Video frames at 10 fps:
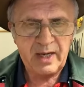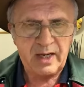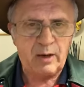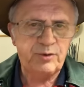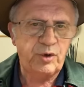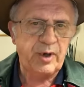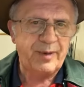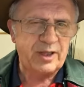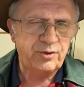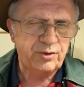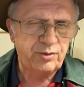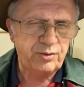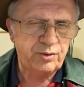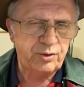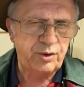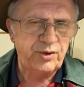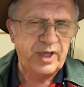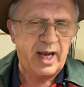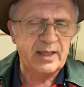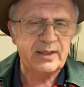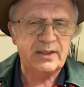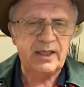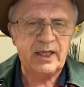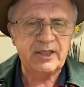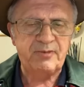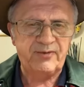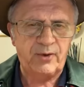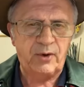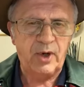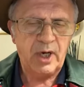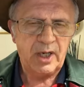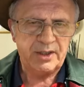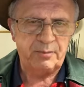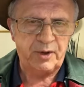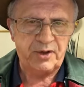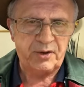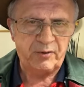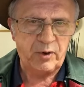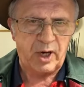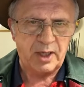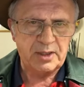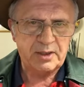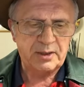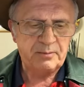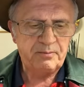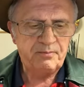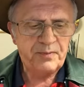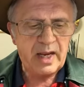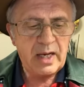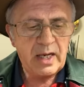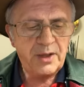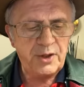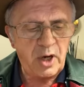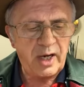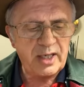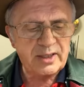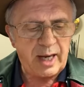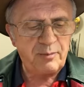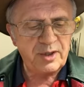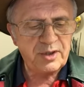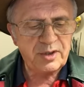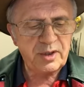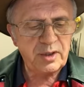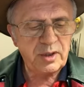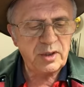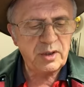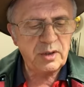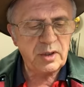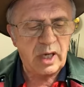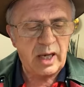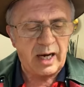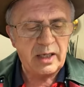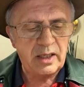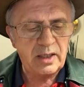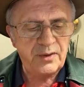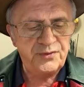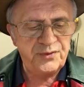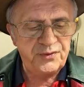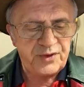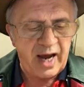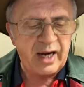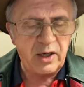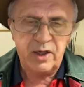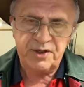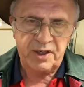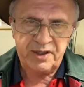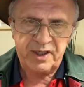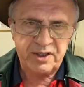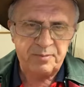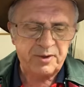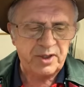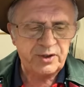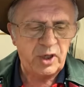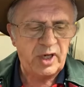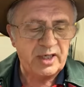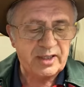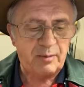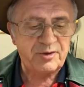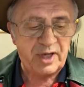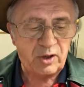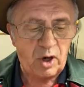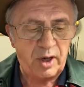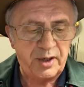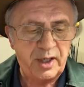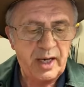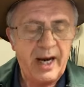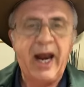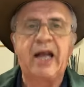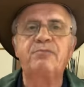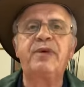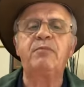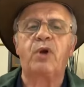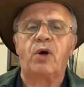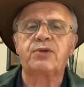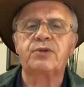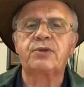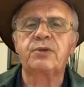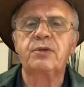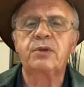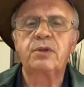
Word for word: Now, we're talking about 2,000 years before the birth of Christ. The early established, they, the Egyptians early established a colony at Byblos,